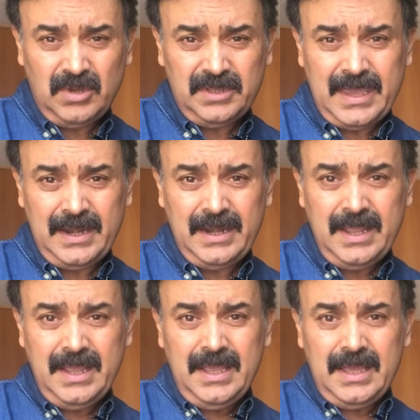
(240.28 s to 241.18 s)
who are there,
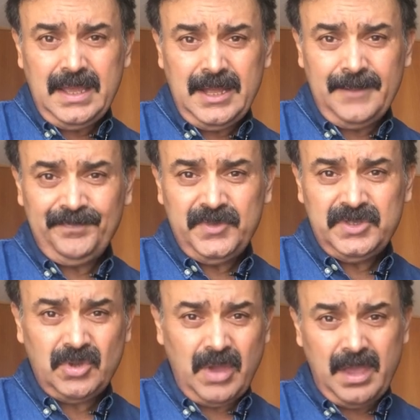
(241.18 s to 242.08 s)

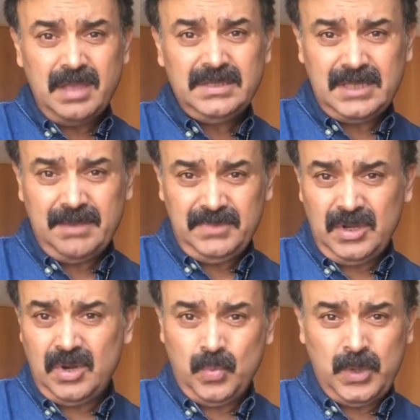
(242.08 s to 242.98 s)
so I asked them,
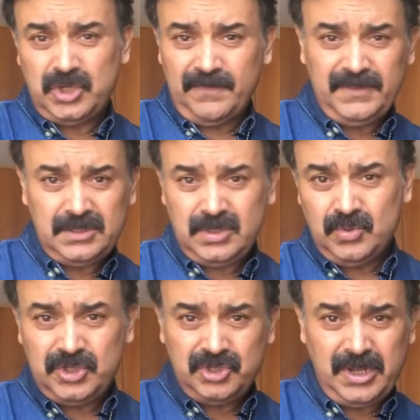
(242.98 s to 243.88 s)
you know, which of the
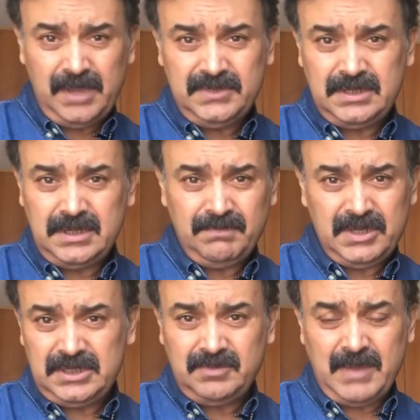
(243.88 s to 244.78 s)
two streams,
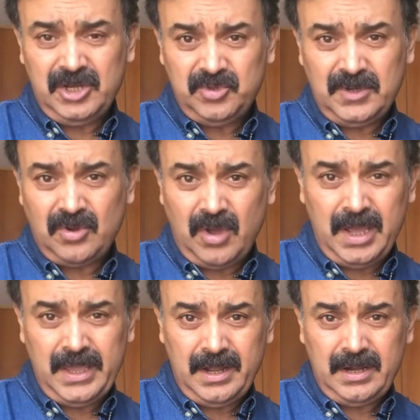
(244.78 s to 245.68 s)
business management or
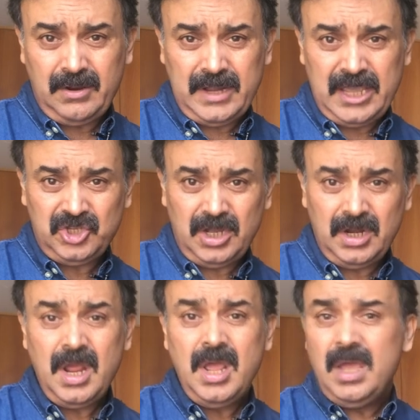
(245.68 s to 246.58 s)
IR or
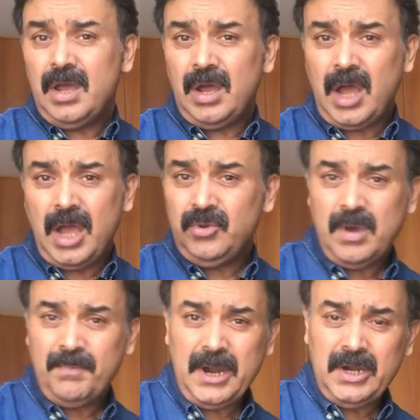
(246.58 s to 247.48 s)
HR, are you
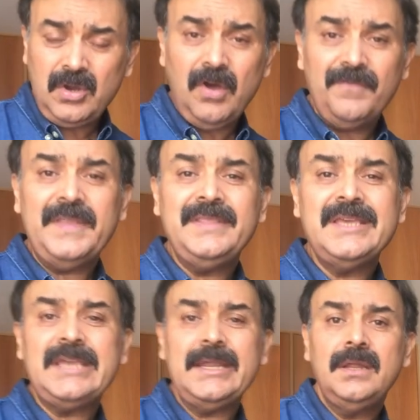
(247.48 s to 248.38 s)
a part of? And
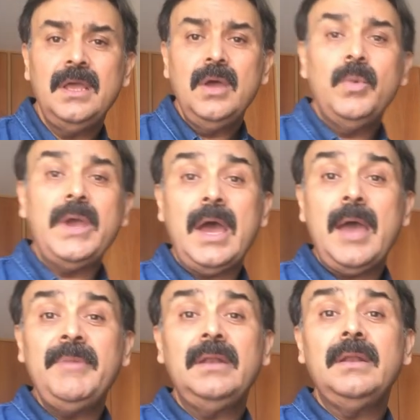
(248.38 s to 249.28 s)
they said, well,
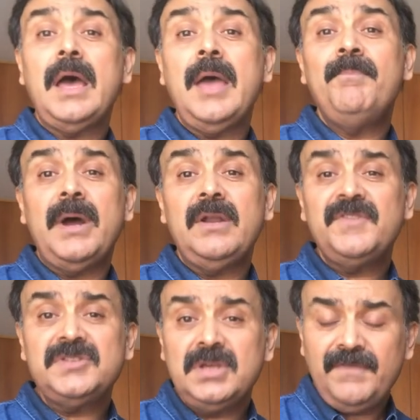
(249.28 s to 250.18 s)
I mean, I'm part of
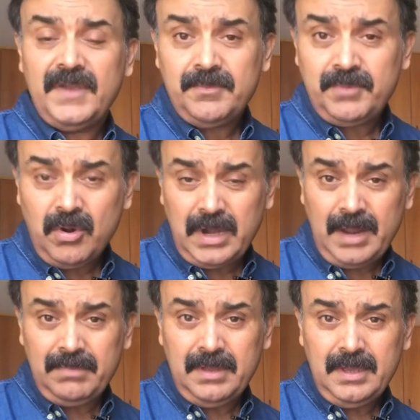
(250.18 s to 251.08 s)
a certificate program.